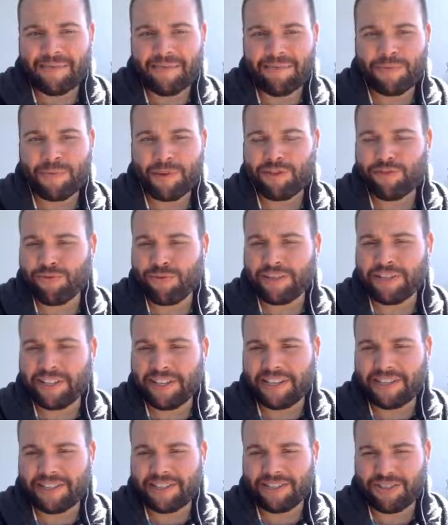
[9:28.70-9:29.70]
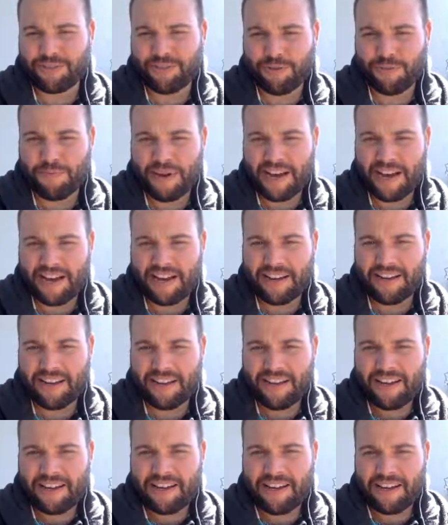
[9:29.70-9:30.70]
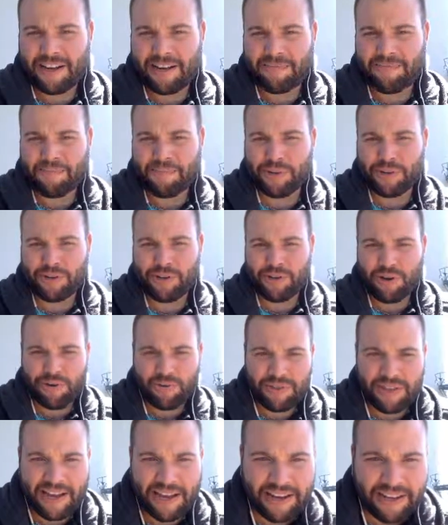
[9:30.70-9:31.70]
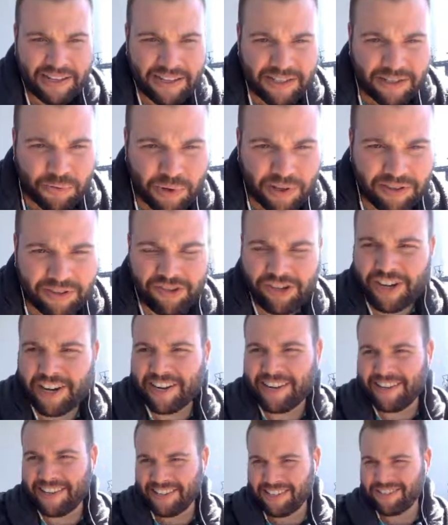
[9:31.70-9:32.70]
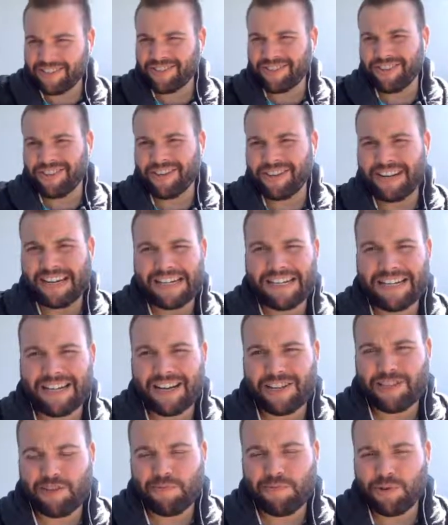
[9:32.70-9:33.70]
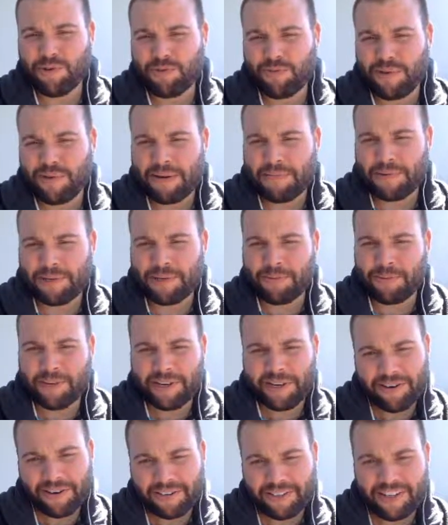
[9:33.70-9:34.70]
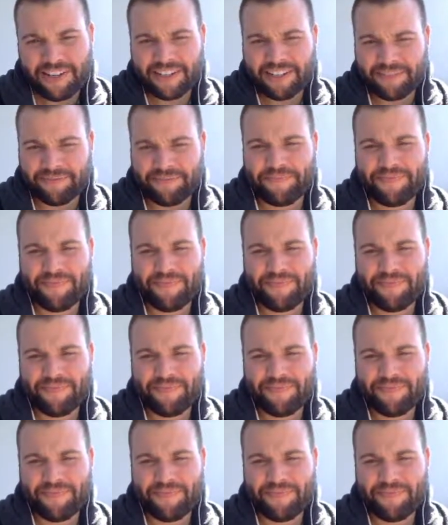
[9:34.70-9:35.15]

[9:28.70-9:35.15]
which really isn't too bad, but note that is with China Eastern, not the most reputable airline.